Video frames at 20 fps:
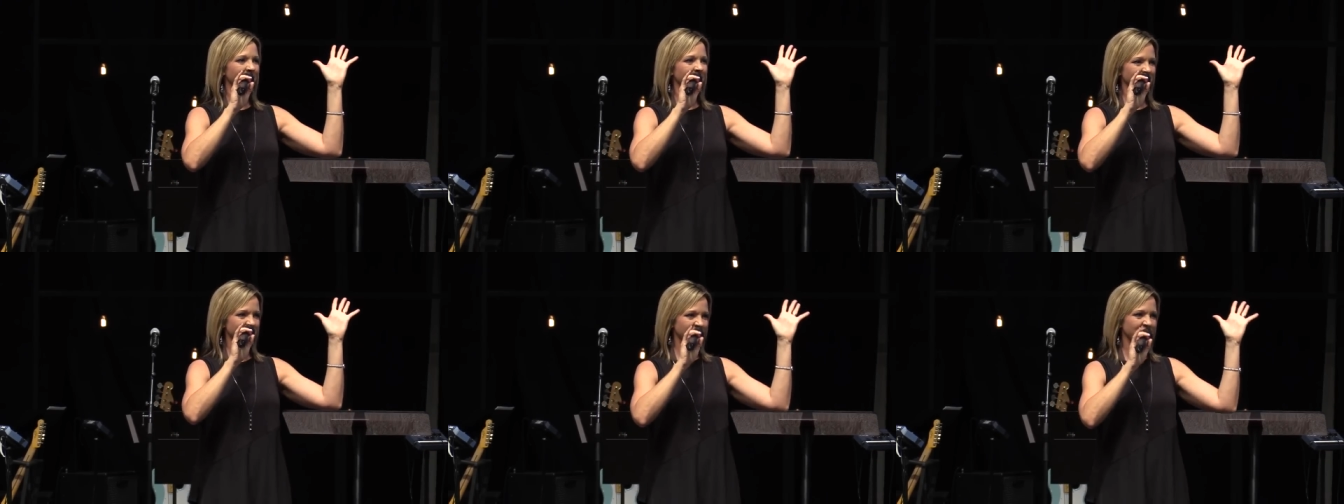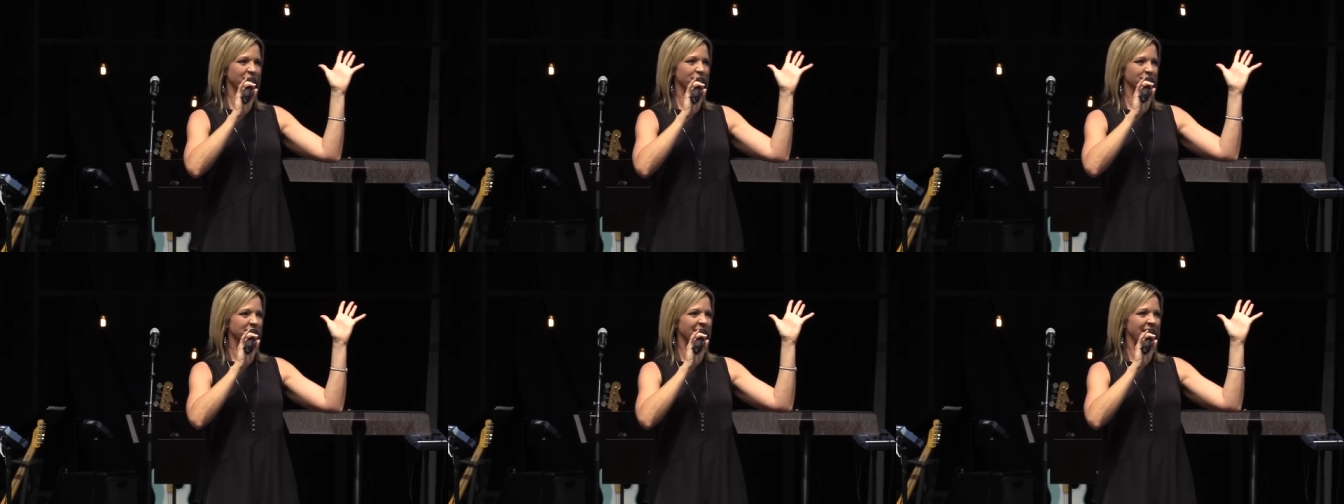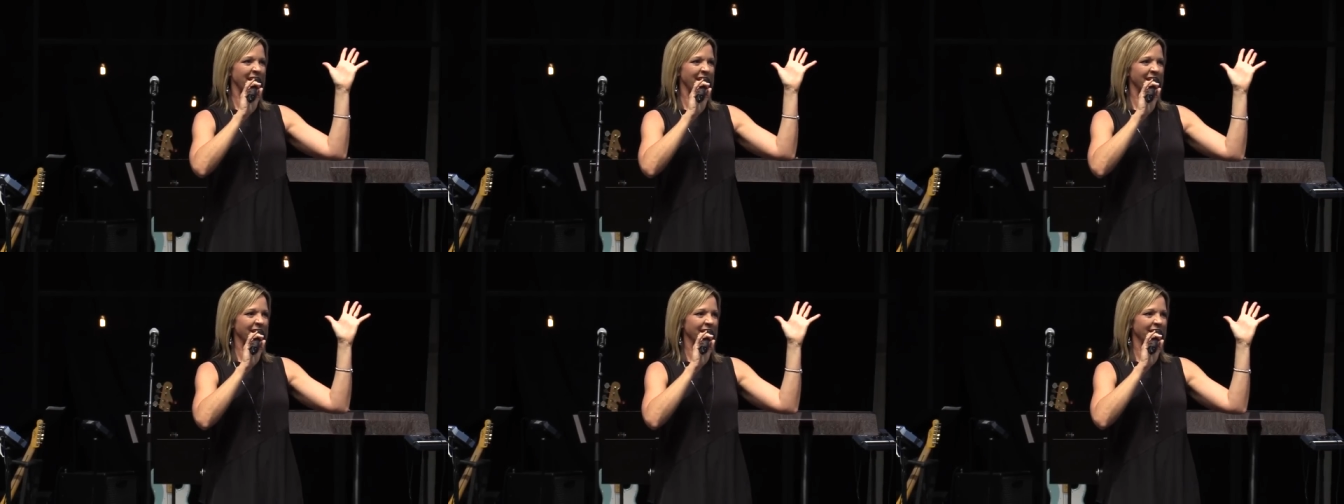You see what I'm
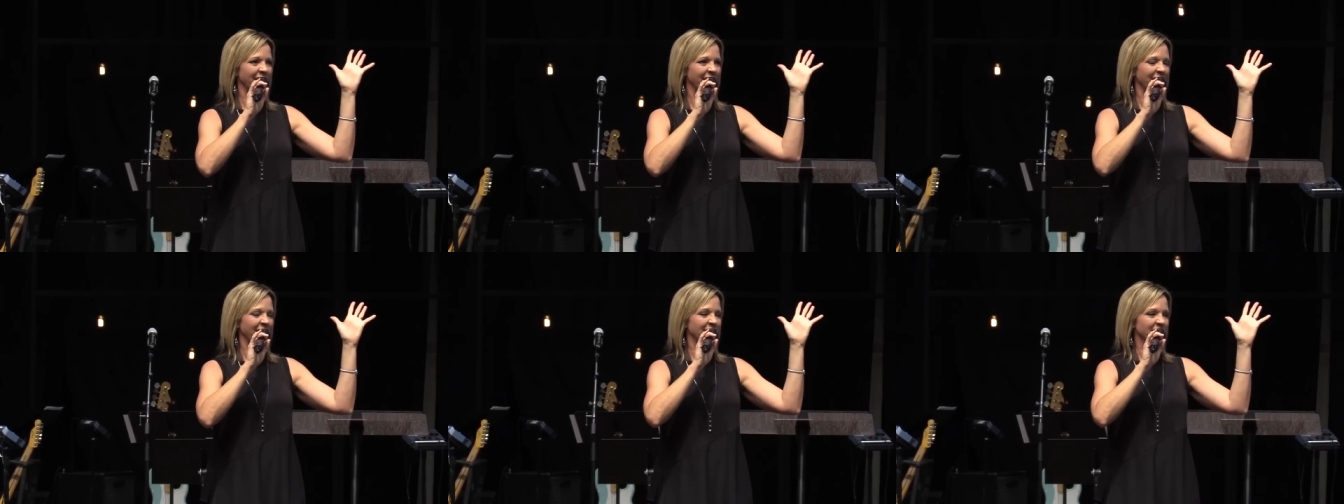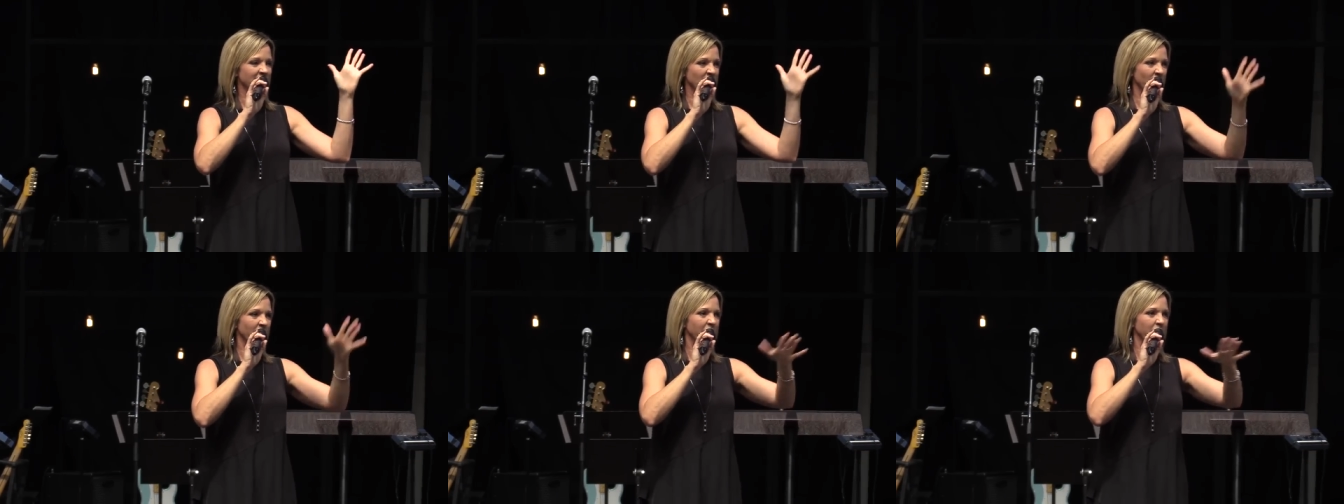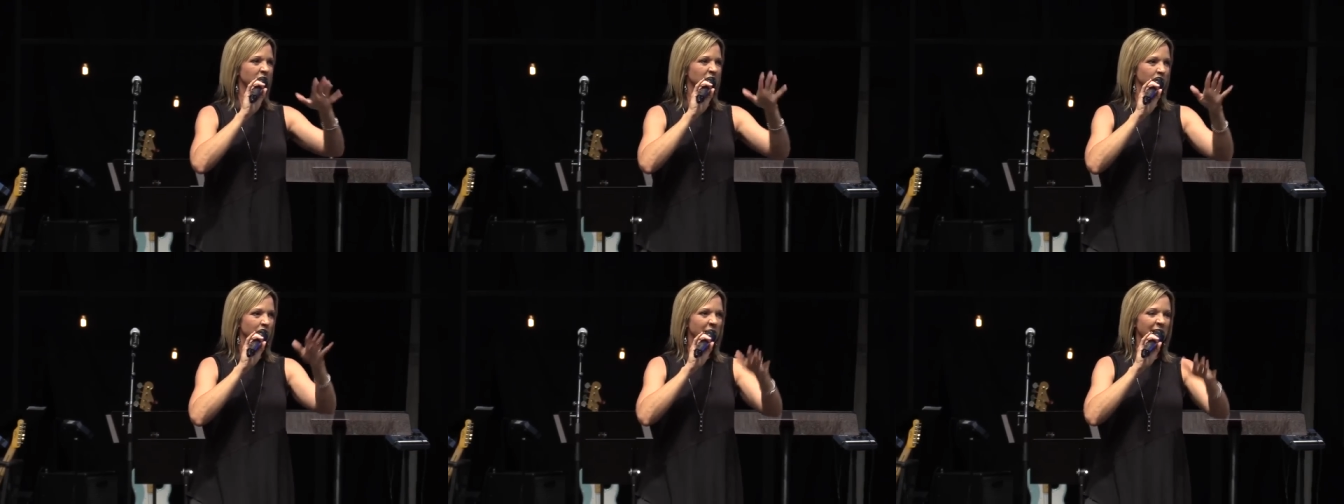saying? So it
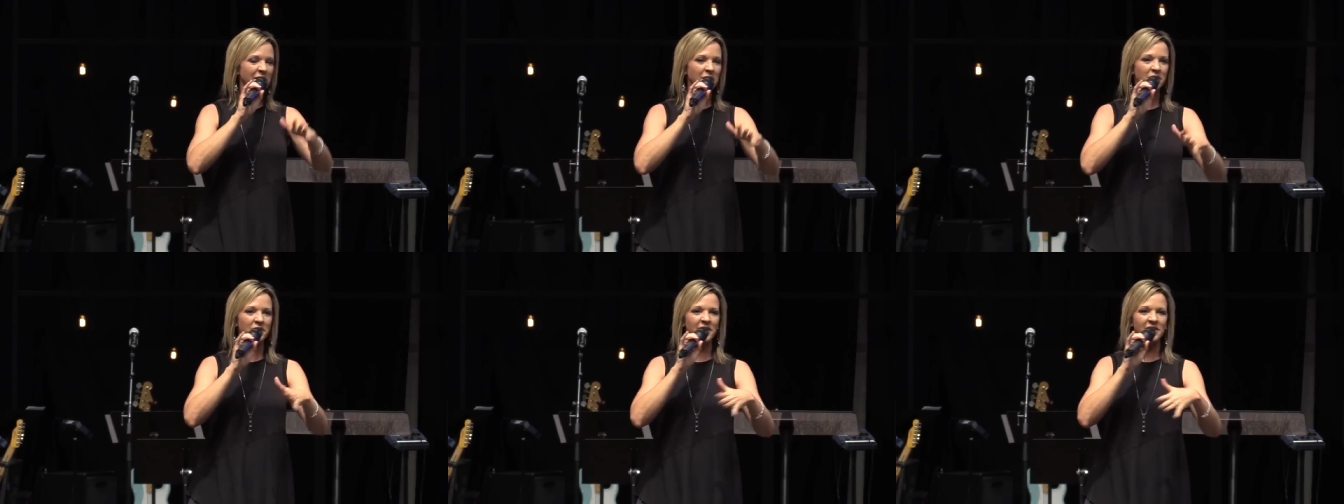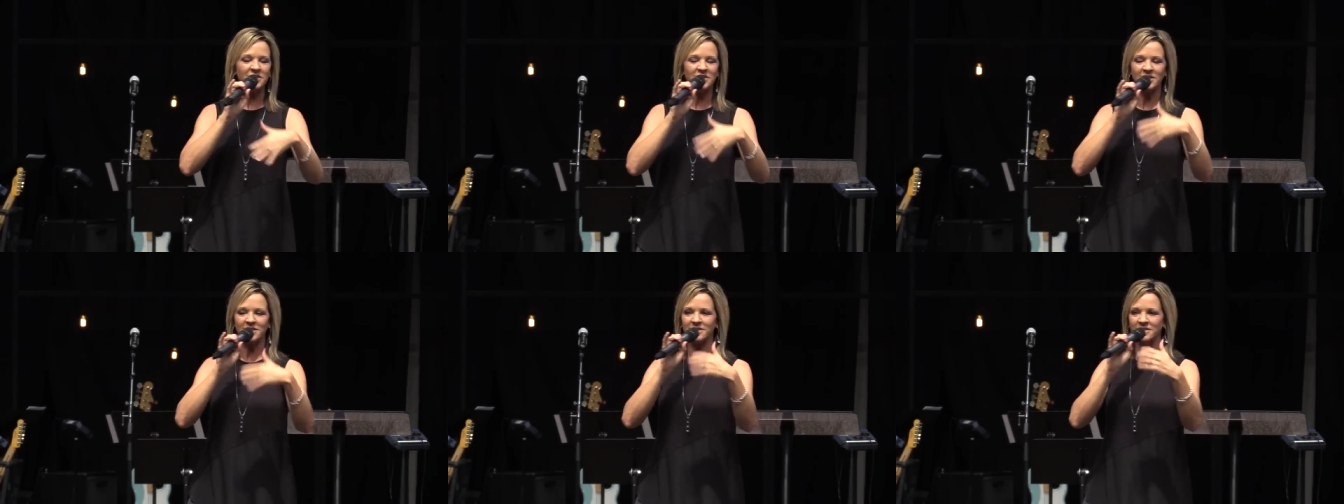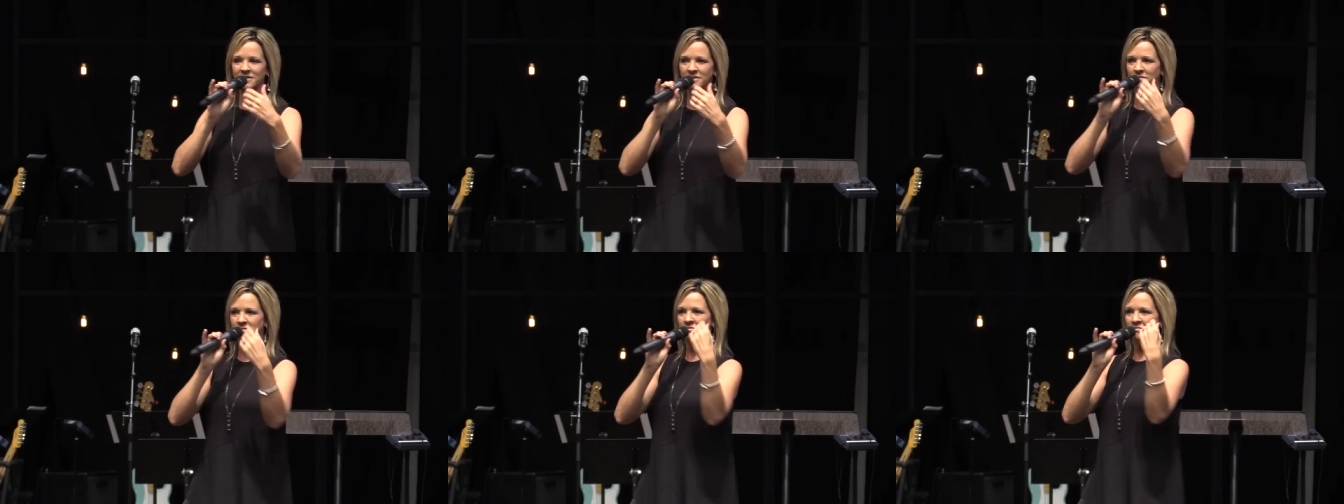was bigger than
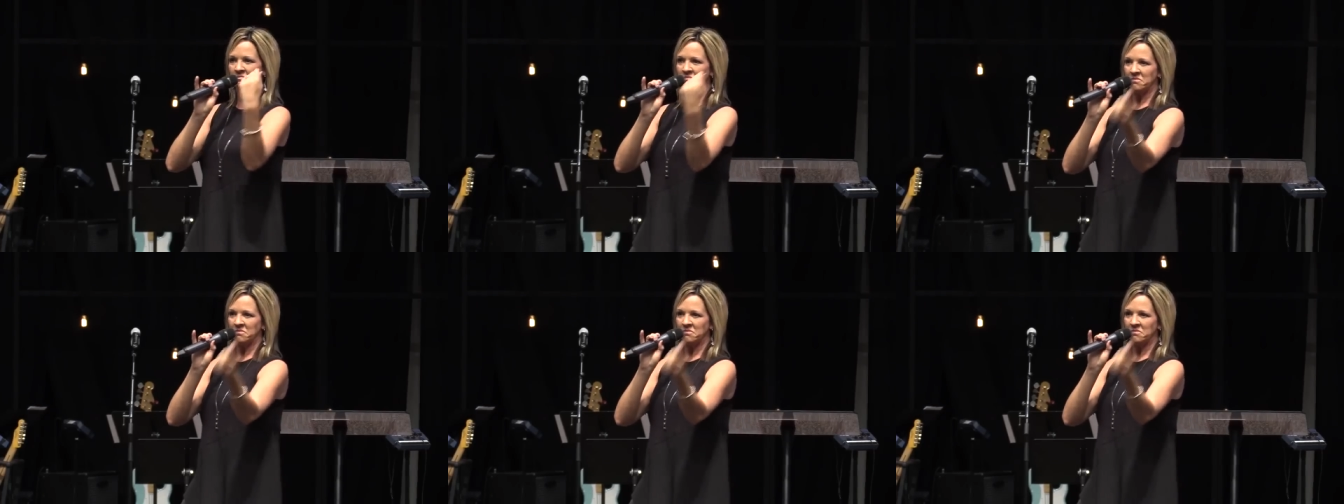just